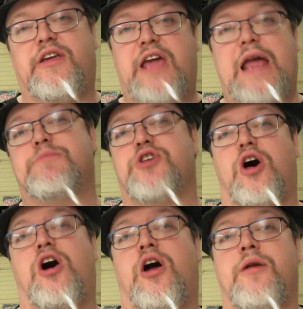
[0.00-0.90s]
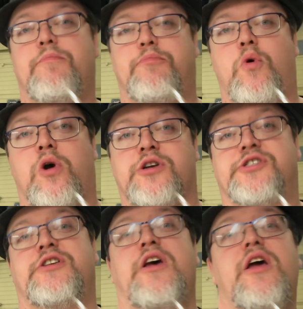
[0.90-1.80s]
Games on
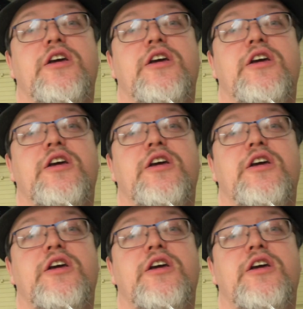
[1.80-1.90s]
boards.